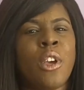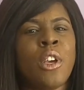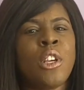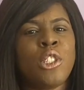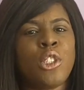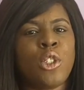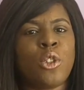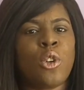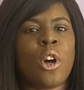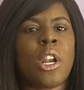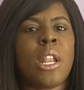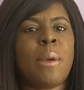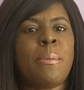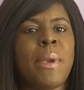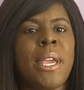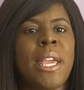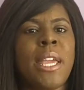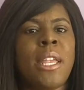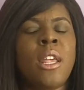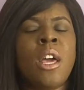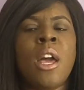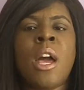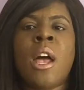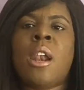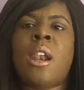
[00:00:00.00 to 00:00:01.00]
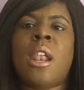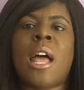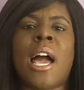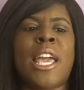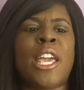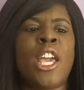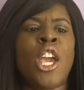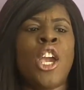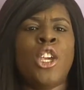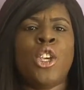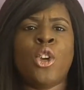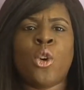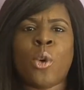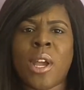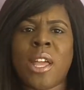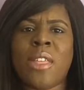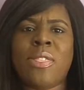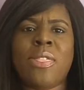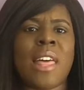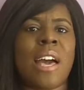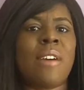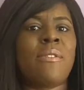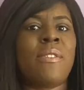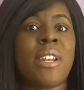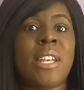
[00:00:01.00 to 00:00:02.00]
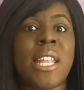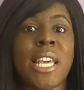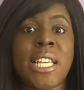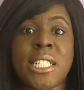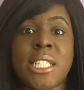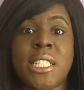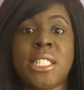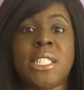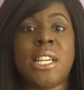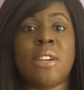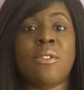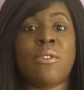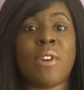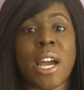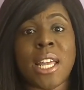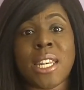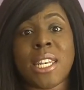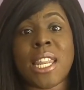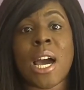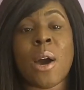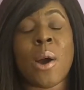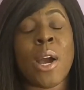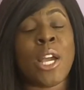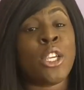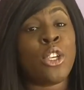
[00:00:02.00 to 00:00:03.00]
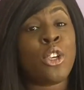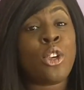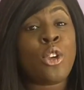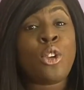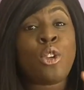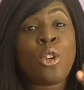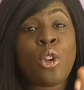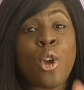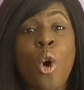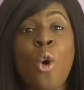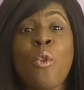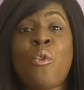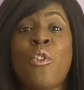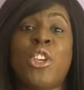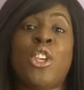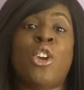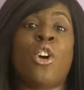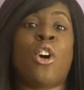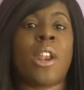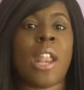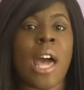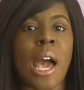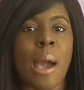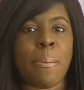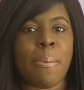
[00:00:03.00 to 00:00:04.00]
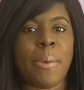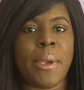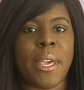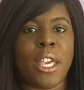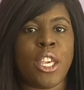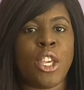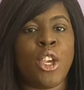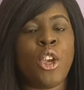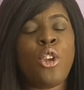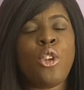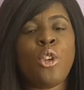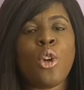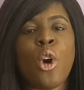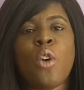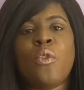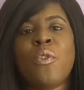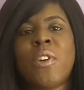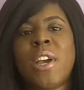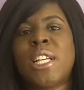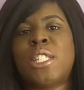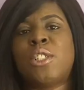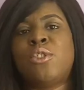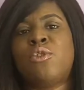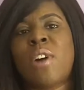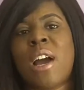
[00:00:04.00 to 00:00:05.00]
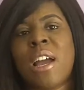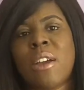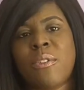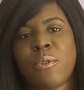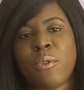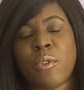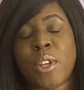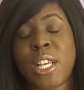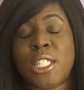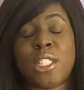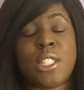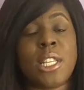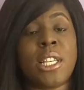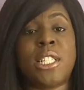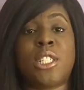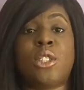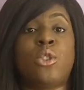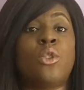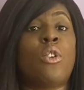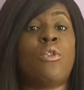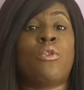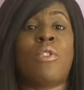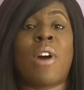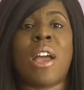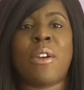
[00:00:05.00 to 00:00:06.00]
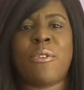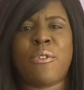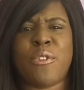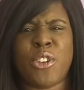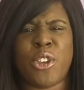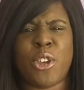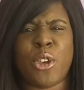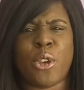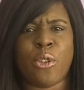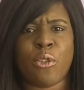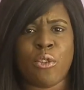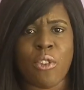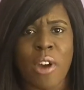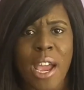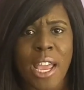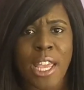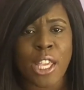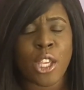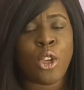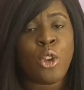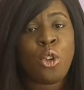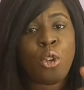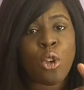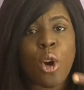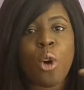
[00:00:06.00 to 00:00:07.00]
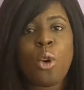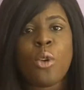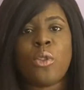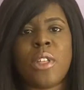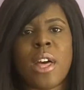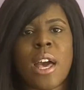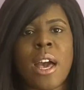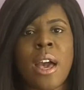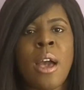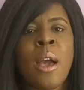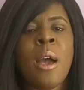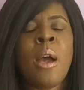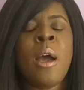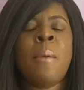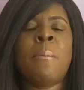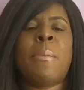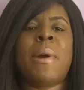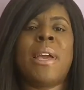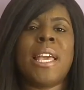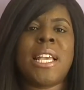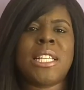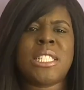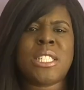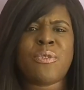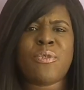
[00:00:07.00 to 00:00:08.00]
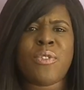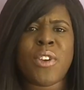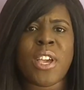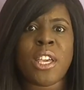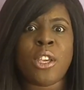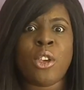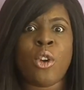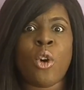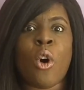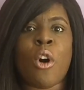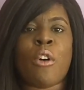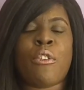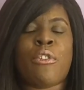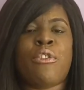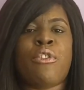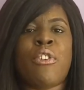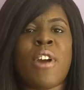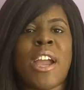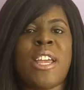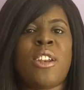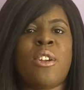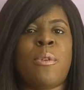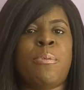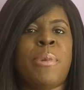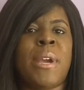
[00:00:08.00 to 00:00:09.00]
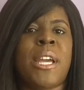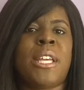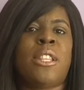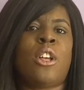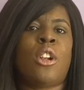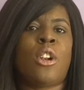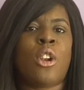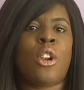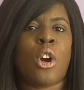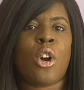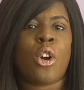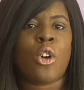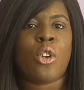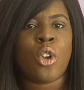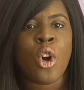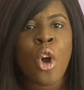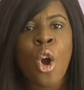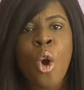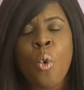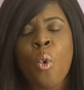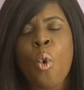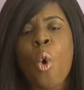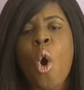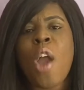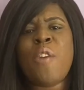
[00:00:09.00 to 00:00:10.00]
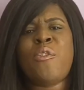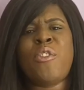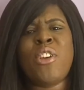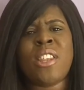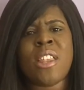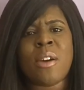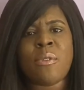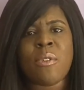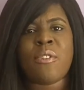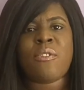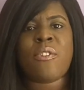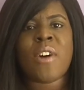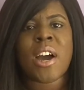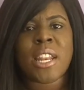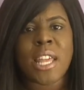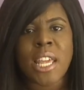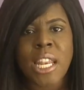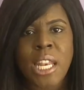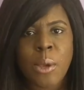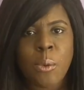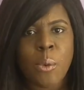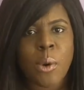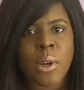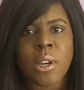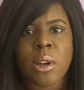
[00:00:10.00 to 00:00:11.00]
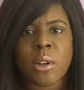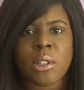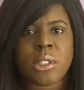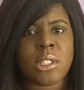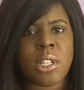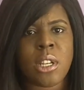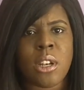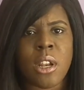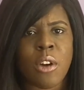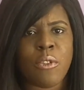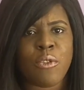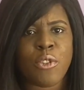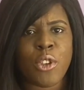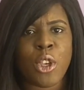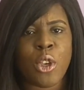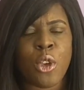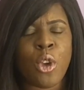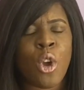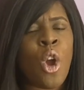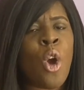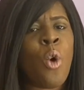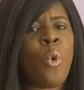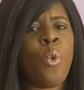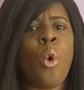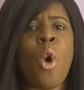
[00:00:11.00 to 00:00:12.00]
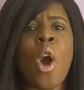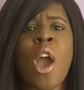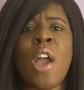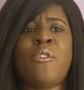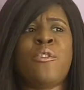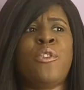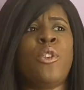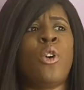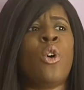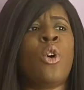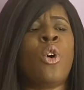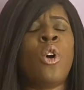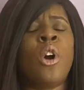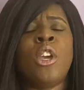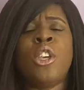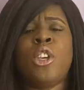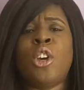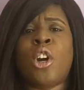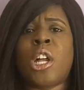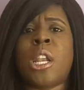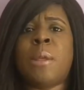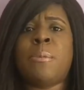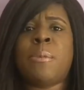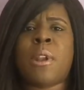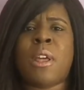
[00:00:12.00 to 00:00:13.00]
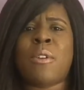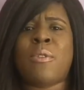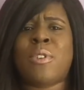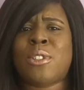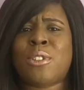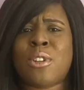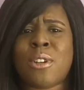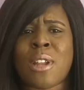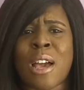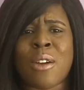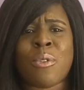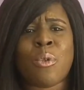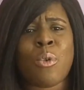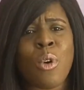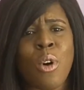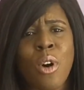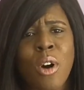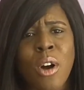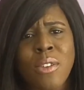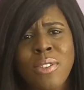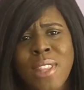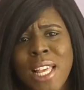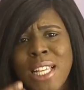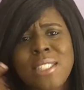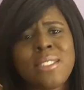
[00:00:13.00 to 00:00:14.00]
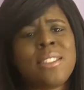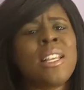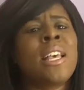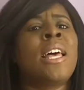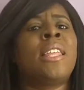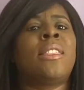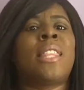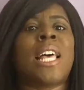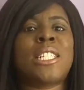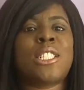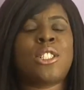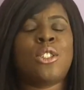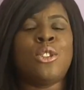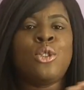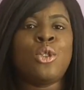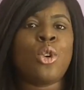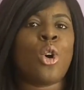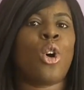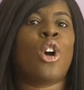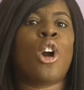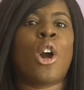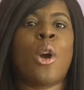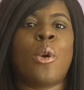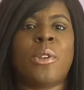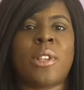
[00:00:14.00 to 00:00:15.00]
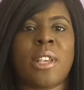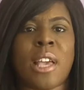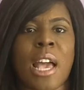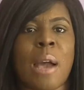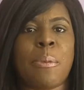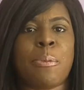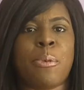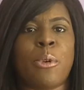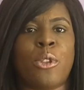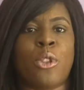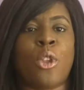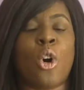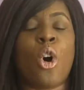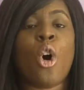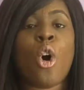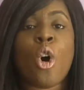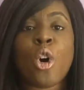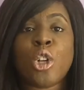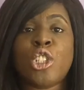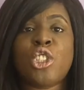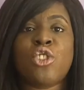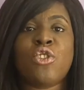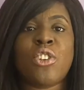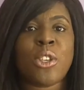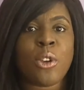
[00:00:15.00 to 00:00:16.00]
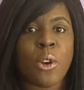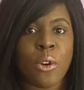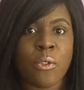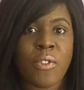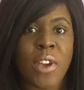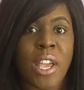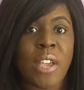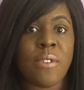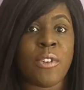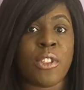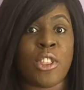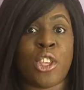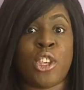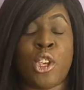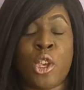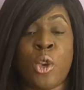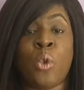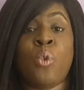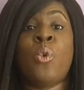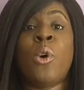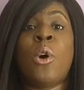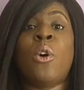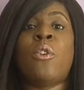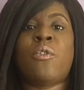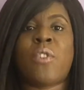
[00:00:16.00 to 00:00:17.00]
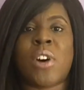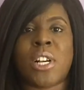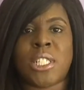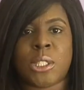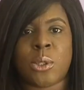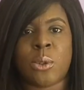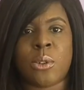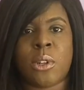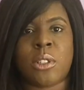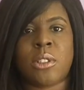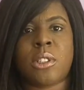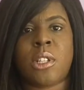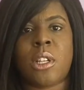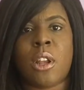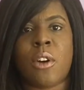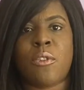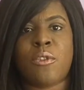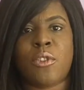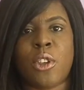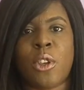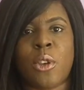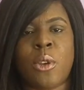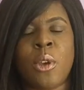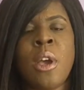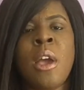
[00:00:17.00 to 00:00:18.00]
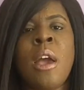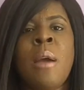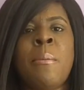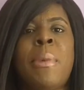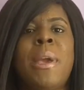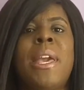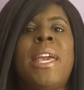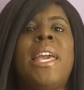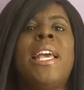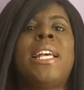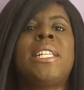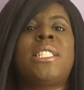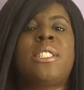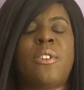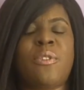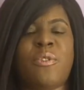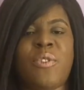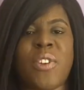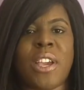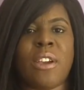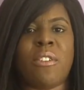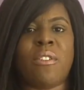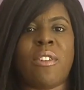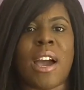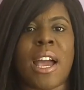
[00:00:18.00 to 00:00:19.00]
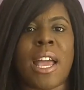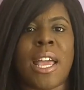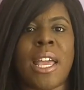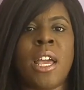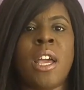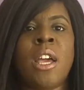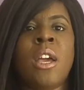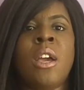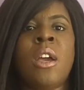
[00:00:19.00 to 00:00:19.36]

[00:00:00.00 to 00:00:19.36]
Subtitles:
Do you know what I mean? Like, you're in that relationship right now and you know that you're unhappy. You know that it's not right for you, right? You know that. But here's the thing, you're afraid of being alone. What if you never find anyone else to love you? What if you're gonna be living your life? What? That's not going to happen. The odds are in your favor that you will find someone else to love you. But here's the thing, right?